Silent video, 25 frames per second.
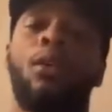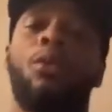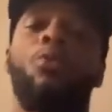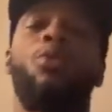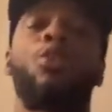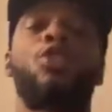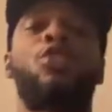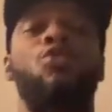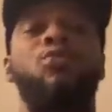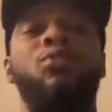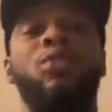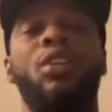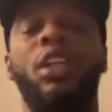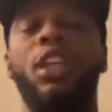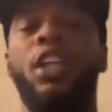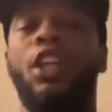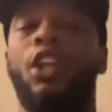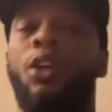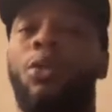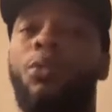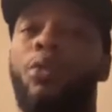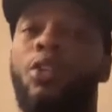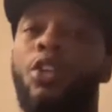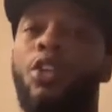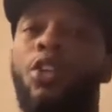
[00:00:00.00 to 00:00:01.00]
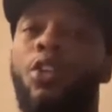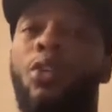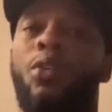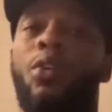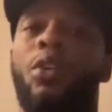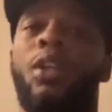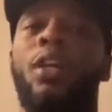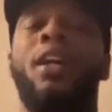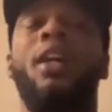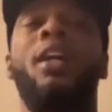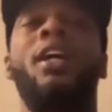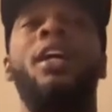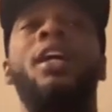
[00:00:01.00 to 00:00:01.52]
what's really going
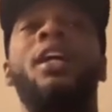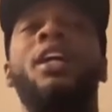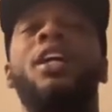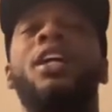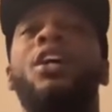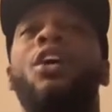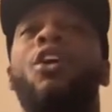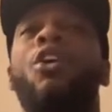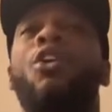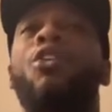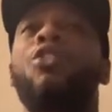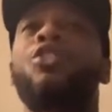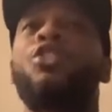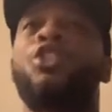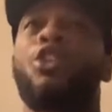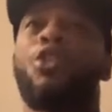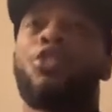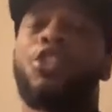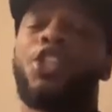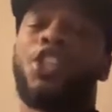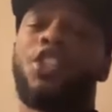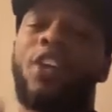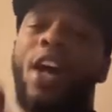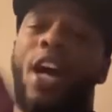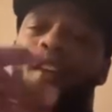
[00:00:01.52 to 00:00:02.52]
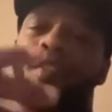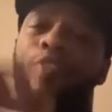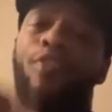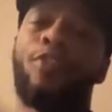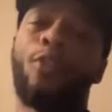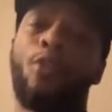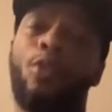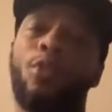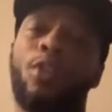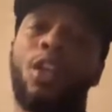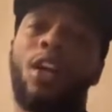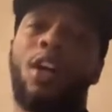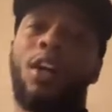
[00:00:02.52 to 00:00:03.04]
on. Also, she tried to
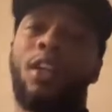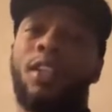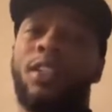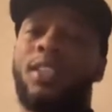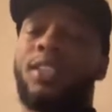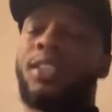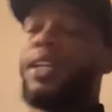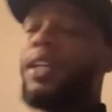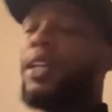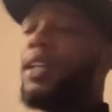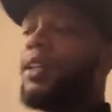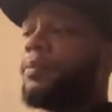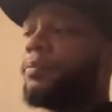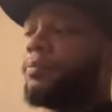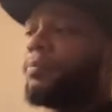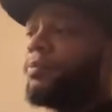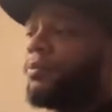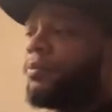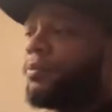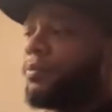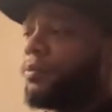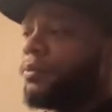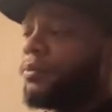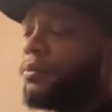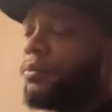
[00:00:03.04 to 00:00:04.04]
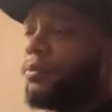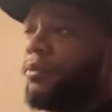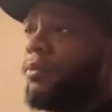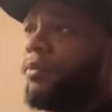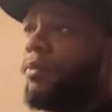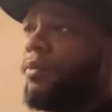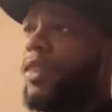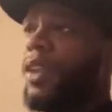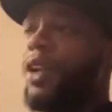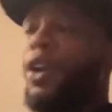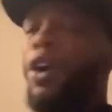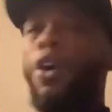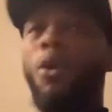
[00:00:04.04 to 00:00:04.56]
fool y'all and say,
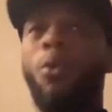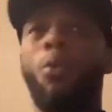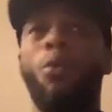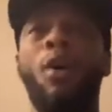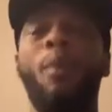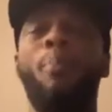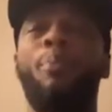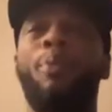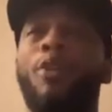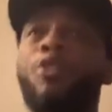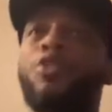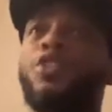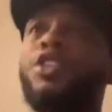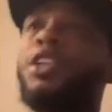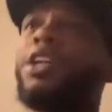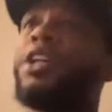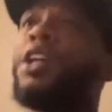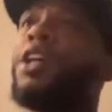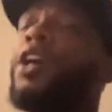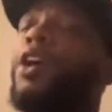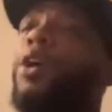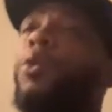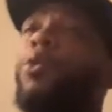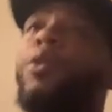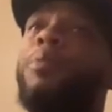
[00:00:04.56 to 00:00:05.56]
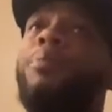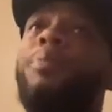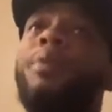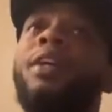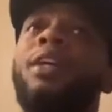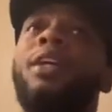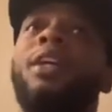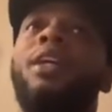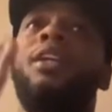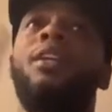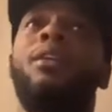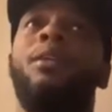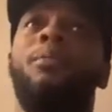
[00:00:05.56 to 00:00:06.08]
what person would
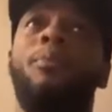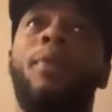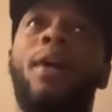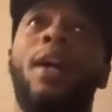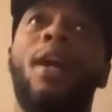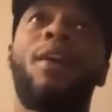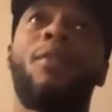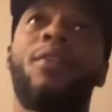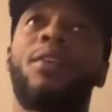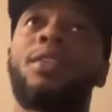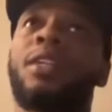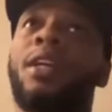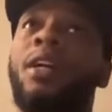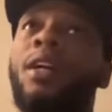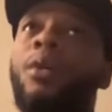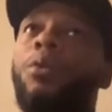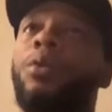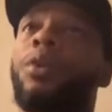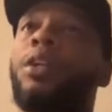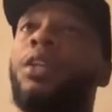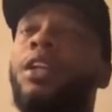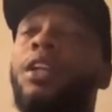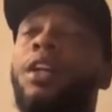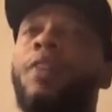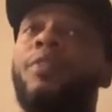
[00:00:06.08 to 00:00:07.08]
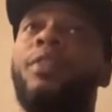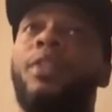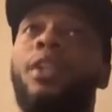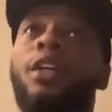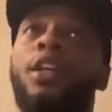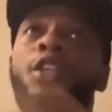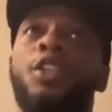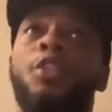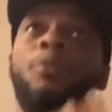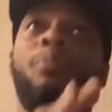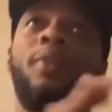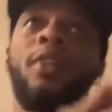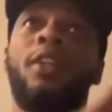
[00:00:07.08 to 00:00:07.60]
be in a marriage with a loving
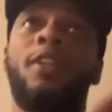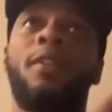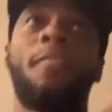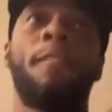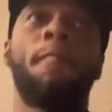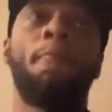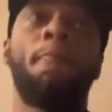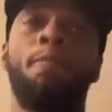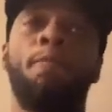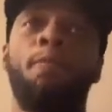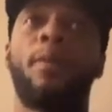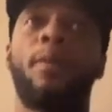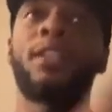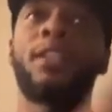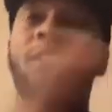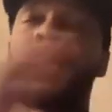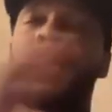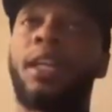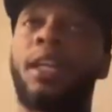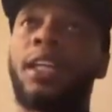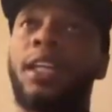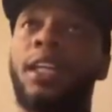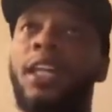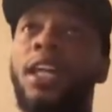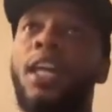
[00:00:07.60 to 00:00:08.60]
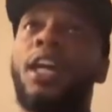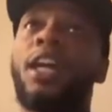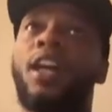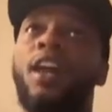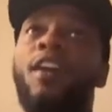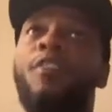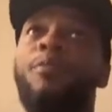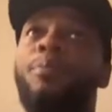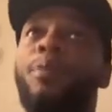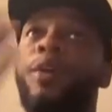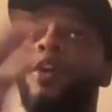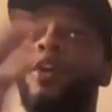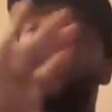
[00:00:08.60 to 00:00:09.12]
husband, being taken
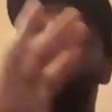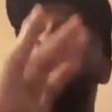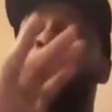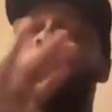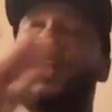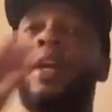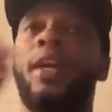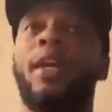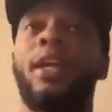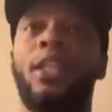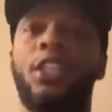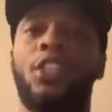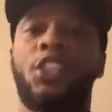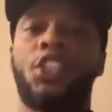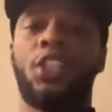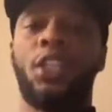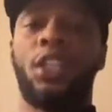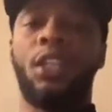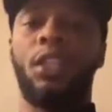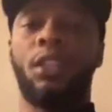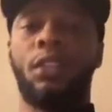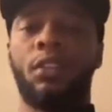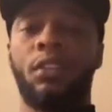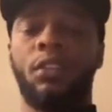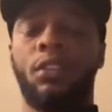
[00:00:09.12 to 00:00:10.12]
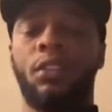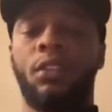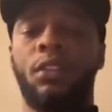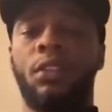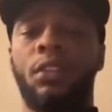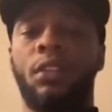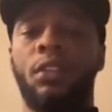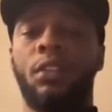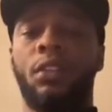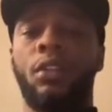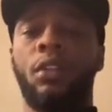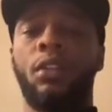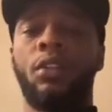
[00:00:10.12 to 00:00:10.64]
care of, bills paid, and cheat?
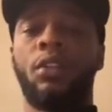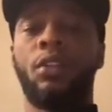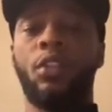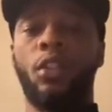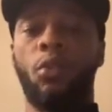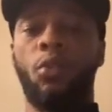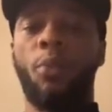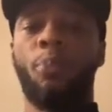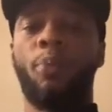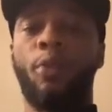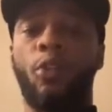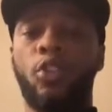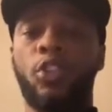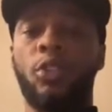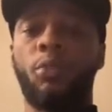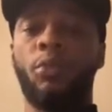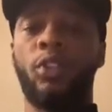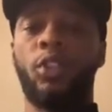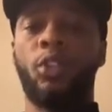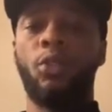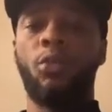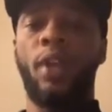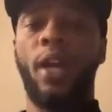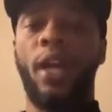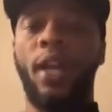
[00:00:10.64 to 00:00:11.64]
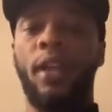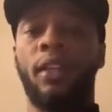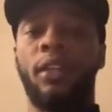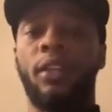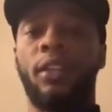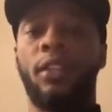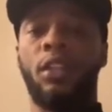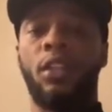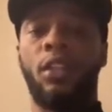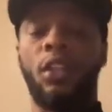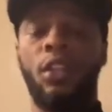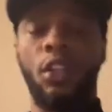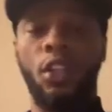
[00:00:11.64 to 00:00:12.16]
You know what person would do
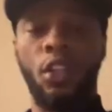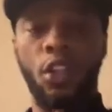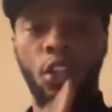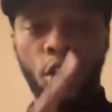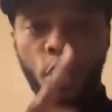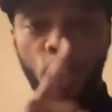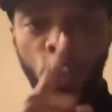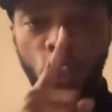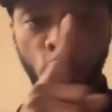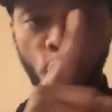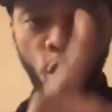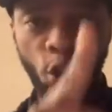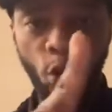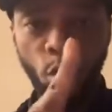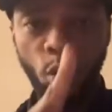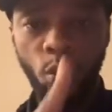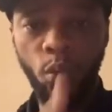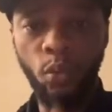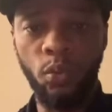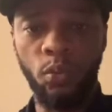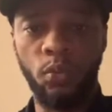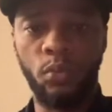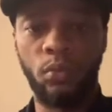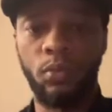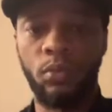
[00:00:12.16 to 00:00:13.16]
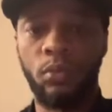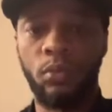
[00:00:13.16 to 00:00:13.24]
that? You.